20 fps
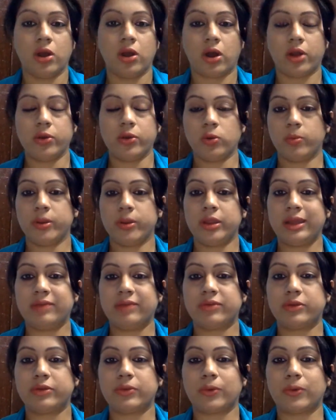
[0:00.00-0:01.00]
or nobody
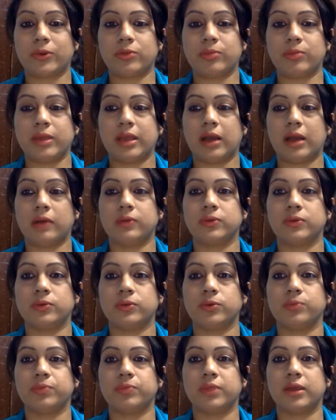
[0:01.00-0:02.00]
ever taught me how
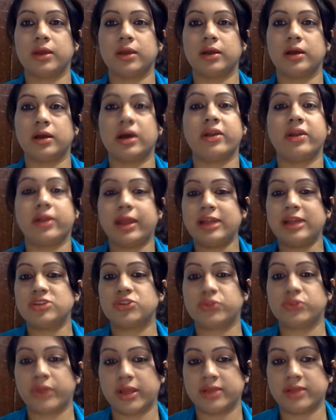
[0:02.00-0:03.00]
to
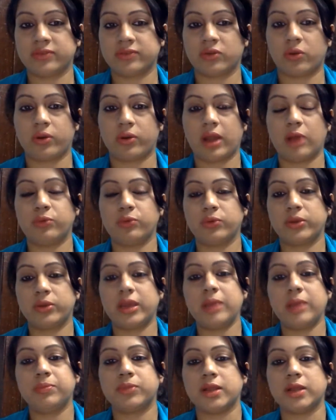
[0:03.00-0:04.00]
arrange things or how to
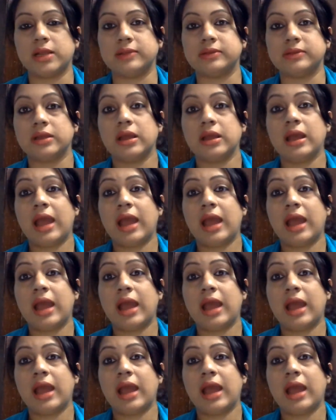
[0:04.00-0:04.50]
keep things.